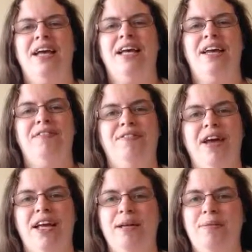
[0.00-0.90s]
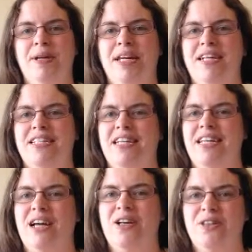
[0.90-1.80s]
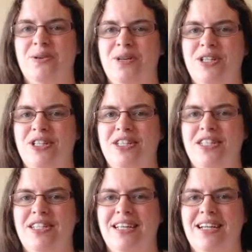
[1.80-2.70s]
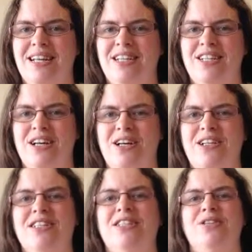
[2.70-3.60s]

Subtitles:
If anybody has any other questions that they'd like to ask,